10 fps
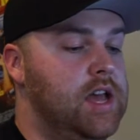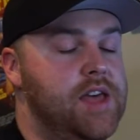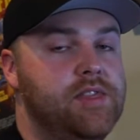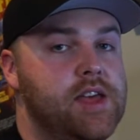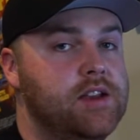
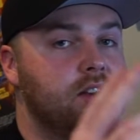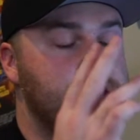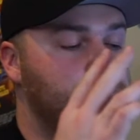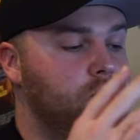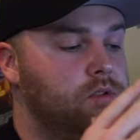and then
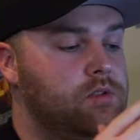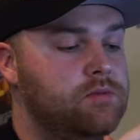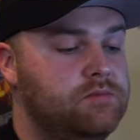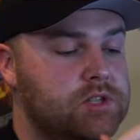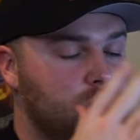it will
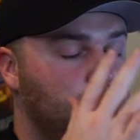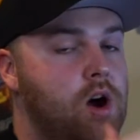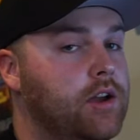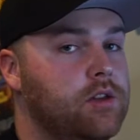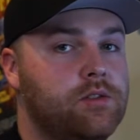just
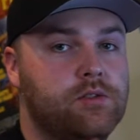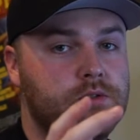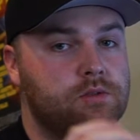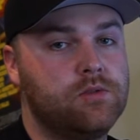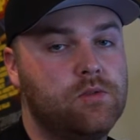walk you
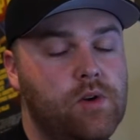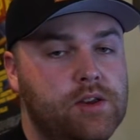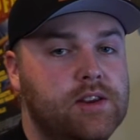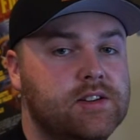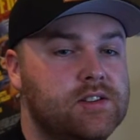through what you
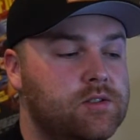need to do.